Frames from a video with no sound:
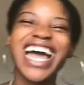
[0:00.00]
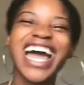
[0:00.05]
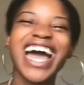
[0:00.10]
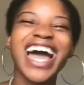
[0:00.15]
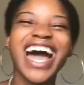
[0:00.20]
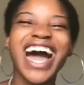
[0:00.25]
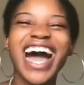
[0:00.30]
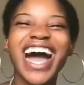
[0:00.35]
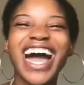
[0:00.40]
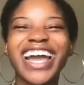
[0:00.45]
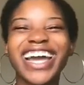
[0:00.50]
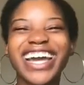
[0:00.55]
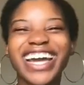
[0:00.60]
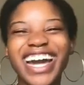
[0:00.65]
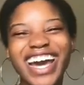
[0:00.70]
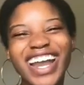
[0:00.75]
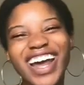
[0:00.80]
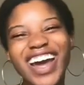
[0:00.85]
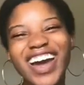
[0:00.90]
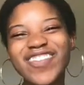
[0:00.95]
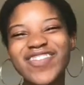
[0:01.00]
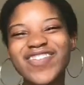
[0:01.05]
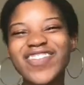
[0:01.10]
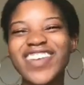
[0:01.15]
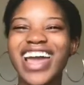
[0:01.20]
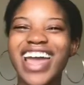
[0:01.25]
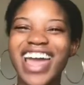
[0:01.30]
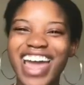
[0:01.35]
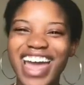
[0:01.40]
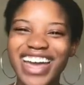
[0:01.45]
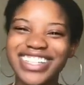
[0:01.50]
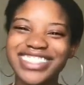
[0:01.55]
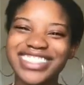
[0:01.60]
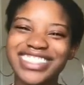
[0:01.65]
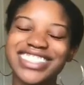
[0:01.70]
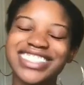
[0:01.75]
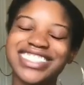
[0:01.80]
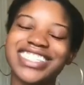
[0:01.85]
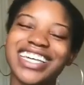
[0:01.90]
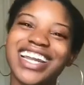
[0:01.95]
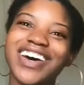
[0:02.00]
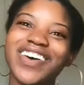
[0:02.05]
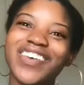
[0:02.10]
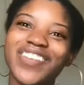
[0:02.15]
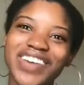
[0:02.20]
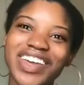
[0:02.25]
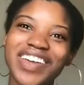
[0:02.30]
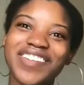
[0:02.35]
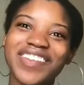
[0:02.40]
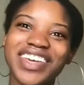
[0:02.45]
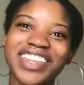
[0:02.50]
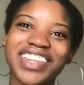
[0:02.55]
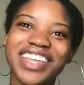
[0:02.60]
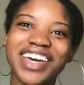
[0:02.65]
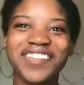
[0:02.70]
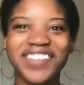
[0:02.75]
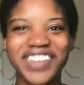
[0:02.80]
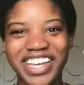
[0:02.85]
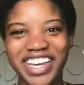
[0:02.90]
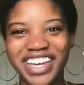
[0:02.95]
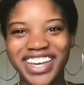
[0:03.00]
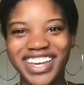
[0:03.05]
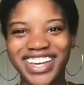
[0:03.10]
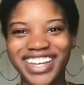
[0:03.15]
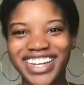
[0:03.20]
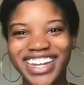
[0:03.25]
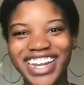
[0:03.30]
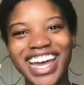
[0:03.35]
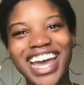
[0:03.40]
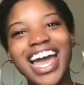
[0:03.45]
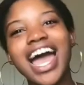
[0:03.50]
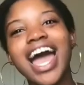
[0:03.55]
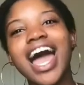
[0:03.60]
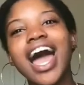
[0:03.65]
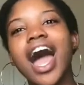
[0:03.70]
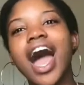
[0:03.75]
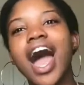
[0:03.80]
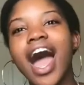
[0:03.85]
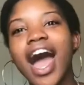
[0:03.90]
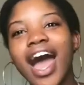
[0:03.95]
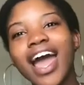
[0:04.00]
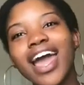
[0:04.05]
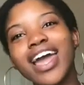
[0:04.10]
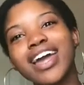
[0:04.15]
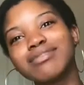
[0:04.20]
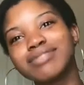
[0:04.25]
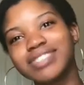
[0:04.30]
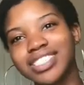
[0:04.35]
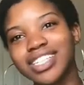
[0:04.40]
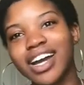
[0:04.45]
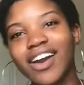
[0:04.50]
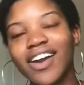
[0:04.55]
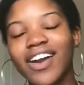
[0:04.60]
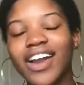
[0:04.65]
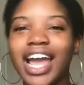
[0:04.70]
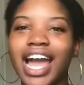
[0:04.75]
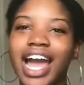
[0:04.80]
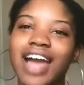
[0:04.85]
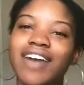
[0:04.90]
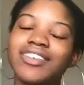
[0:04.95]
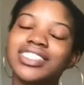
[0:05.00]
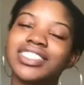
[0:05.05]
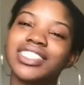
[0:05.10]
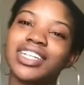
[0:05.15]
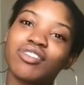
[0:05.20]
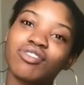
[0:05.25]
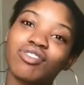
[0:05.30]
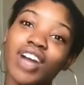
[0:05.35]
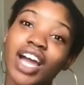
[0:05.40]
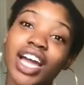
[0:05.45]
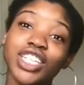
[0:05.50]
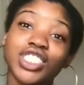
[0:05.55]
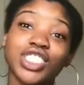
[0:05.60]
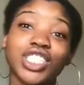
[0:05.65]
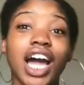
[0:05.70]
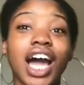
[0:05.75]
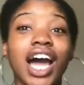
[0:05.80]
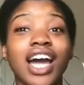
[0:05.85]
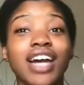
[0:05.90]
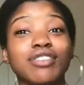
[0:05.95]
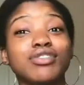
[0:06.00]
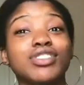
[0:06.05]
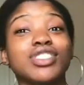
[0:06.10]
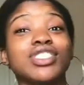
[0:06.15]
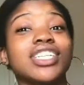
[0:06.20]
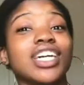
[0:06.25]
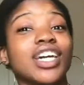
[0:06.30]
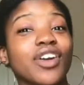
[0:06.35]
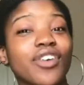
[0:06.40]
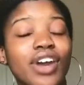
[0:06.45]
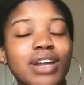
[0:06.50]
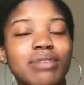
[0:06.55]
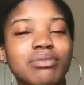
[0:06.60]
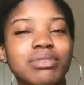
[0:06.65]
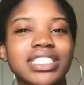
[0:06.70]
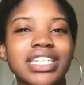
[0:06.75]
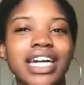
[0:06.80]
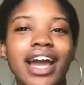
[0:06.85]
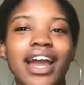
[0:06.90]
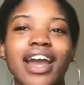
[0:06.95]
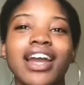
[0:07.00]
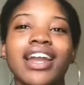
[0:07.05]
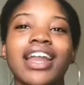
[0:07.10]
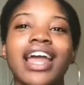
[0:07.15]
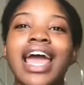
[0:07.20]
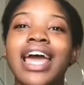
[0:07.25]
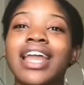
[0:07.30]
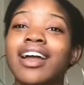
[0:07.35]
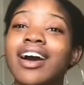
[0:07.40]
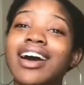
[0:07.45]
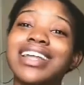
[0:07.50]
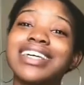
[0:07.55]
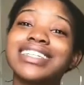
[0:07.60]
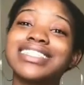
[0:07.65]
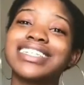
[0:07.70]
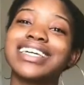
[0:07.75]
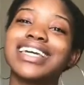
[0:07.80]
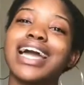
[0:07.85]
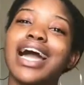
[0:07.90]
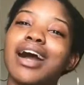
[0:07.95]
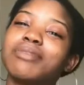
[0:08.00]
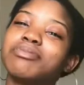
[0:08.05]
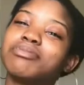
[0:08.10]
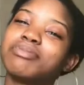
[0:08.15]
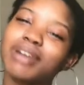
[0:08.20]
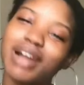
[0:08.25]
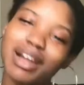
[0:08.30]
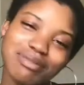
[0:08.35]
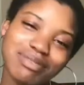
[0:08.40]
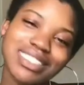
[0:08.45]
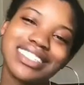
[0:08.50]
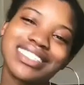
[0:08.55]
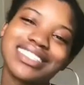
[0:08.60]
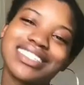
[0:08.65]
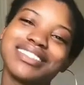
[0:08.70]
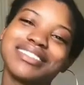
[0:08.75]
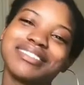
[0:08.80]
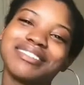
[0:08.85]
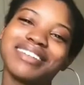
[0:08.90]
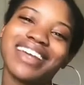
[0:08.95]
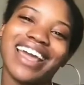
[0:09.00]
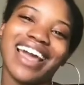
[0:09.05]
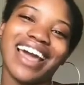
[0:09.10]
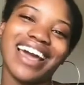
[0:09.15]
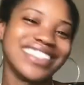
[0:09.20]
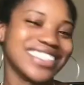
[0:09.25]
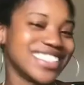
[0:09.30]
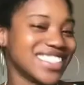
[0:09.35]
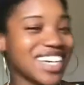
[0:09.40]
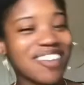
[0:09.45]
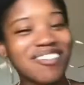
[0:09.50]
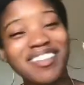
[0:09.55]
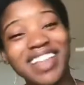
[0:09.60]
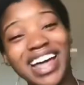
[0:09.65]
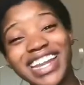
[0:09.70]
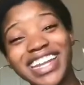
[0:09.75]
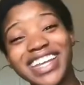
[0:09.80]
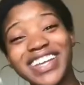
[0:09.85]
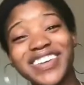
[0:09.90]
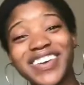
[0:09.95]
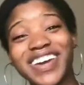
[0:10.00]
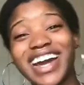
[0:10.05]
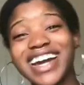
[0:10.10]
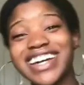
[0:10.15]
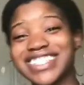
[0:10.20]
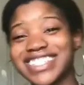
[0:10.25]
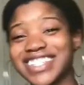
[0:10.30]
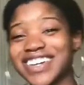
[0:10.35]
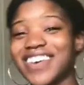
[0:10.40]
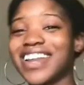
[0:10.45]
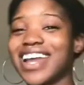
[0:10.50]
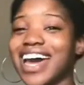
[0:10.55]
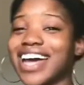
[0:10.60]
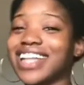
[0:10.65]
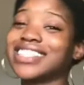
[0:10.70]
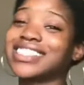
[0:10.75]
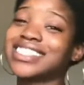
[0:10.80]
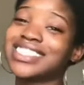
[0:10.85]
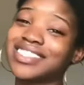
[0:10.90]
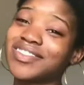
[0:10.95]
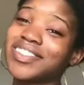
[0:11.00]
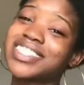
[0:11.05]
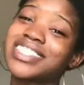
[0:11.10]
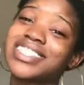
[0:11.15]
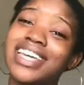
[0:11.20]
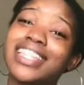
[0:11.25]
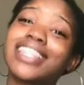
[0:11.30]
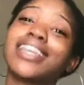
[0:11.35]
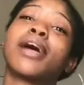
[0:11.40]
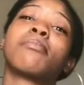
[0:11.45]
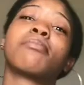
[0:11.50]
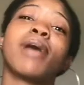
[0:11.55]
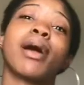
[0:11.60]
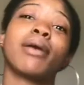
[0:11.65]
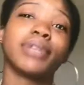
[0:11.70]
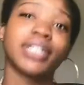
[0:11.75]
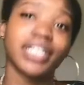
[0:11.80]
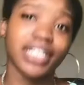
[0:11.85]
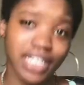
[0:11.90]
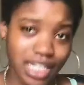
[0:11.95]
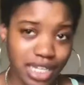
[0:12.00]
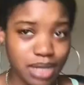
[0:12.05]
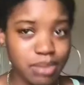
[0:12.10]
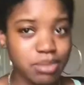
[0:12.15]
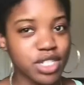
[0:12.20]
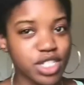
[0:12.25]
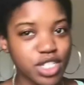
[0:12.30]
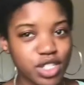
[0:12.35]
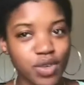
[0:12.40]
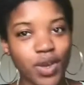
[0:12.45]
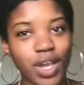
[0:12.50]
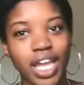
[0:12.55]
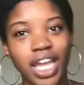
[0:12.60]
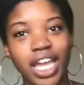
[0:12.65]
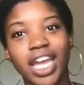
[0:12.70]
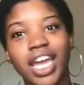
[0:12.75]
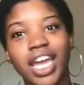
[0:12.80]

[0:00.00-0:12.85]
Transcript: I cut off my ends instead of weaving them in. I am sorry, I was in a rush, I was incredibly tired, and honestly, I'll probably still do it again. So I'm letting you guys know now, this is a mistake that I'll probably keep doing